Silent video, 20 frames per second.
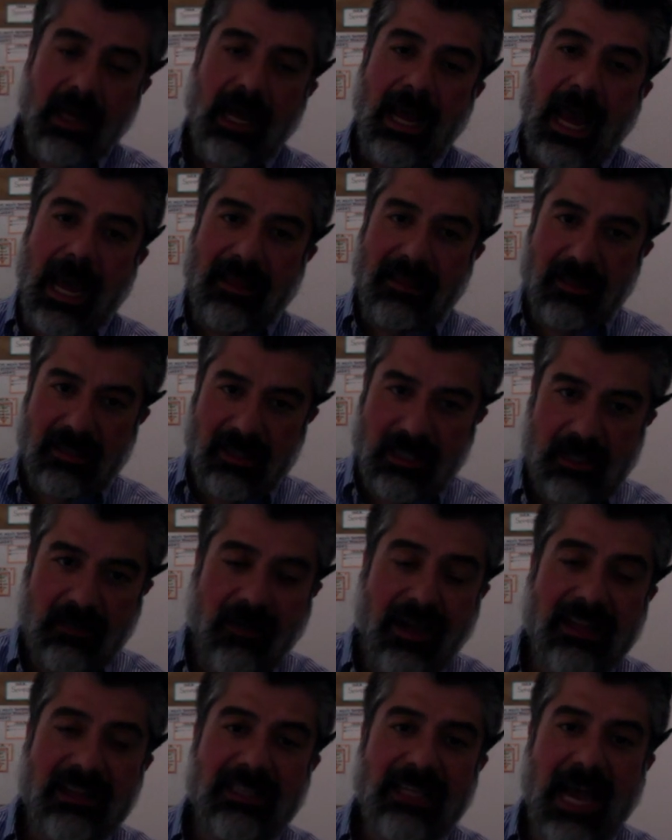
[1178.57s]
And this is
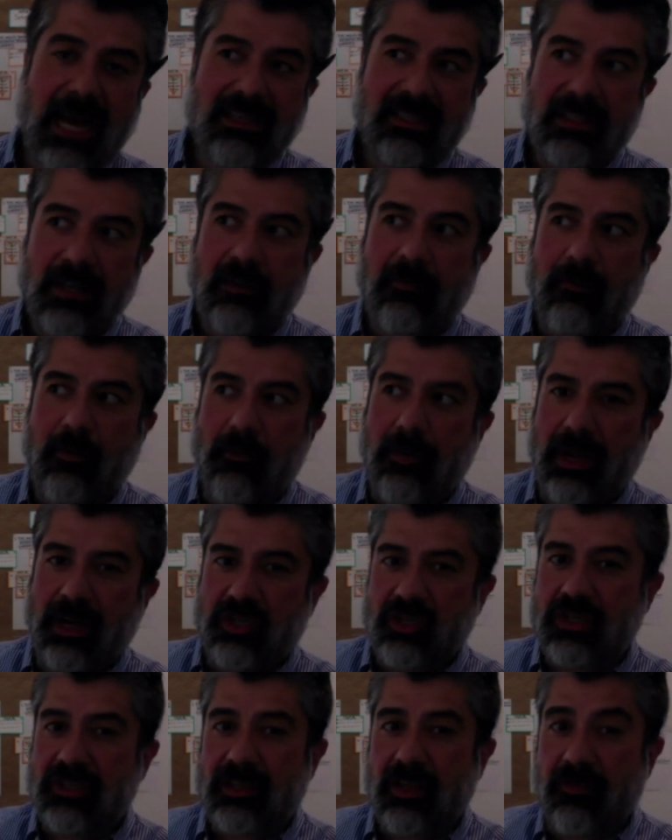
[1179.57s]
fantastic for
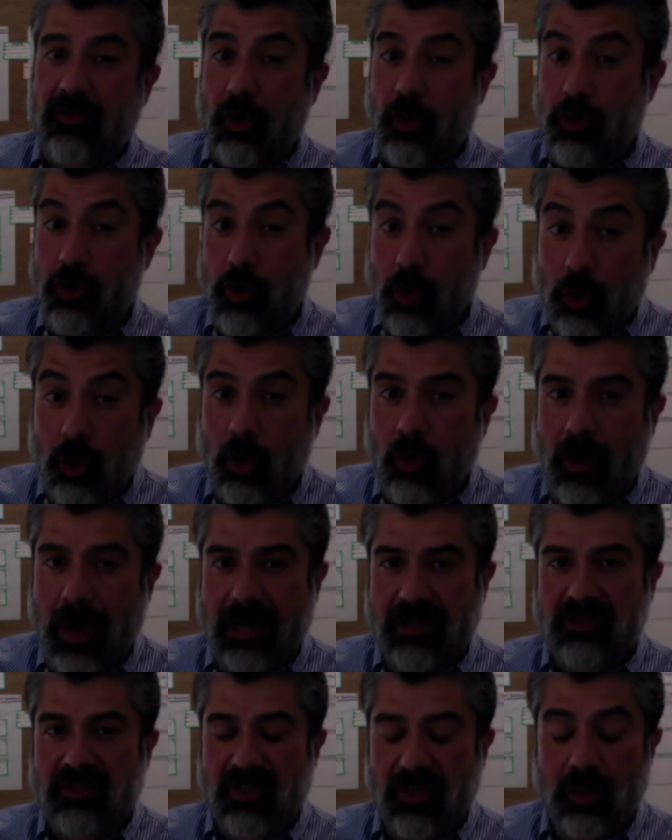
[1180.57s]
patients in the neuro
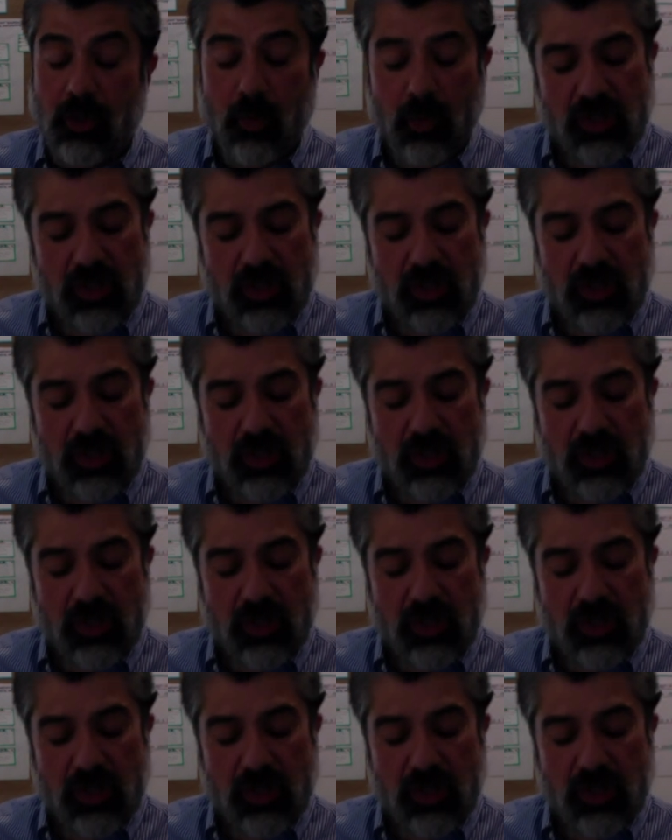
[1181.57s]
ICU,